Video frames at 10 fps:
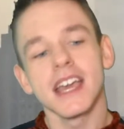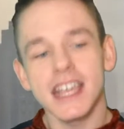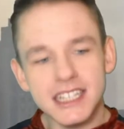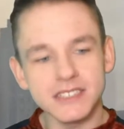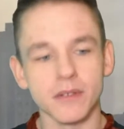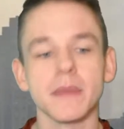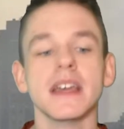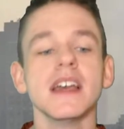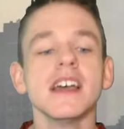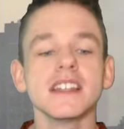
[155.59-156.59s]
At least for
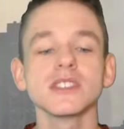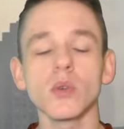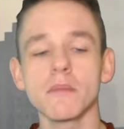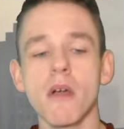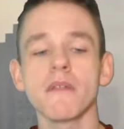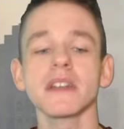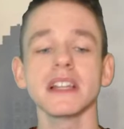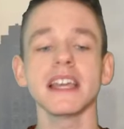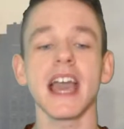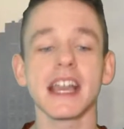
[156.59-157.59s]
me. The story
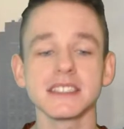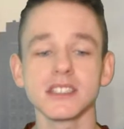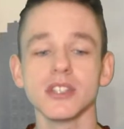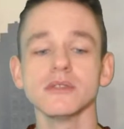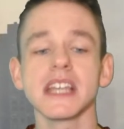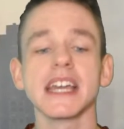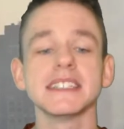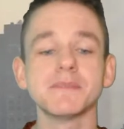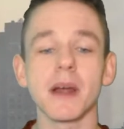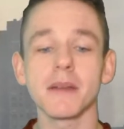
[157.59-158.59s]
perfectly executes a
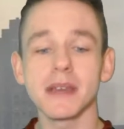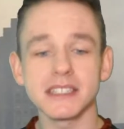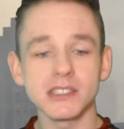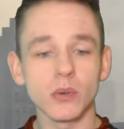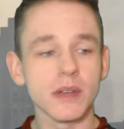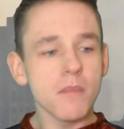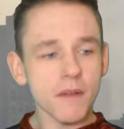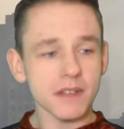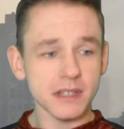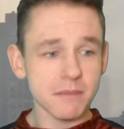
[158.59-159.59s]
Spider-Man story,
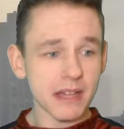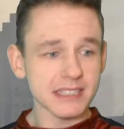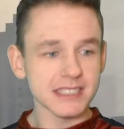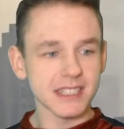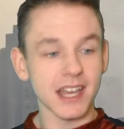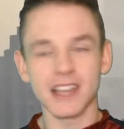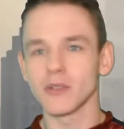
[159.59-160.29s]
perfectly balancing,